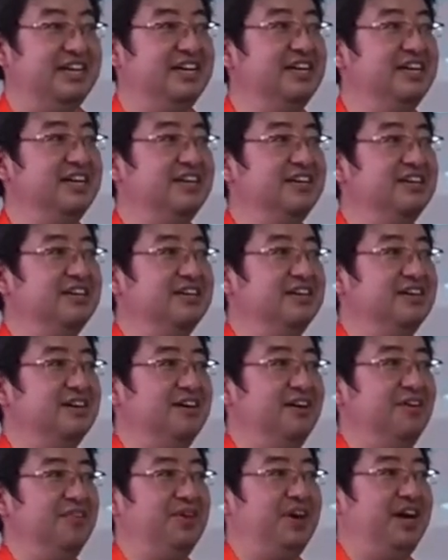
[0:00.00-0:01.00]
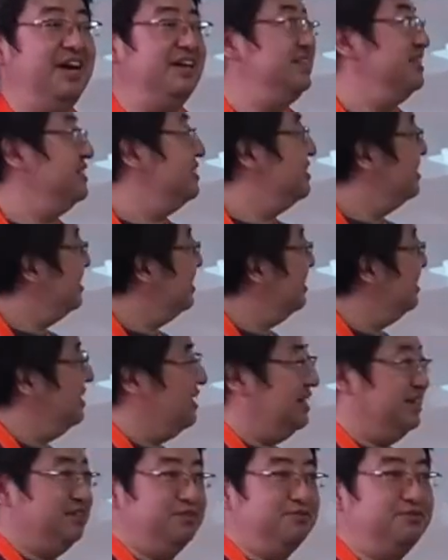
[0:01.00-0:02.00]
of the idea, and of
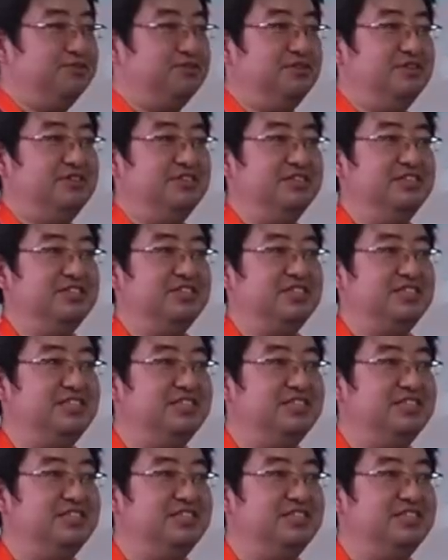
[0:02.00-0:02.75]
still the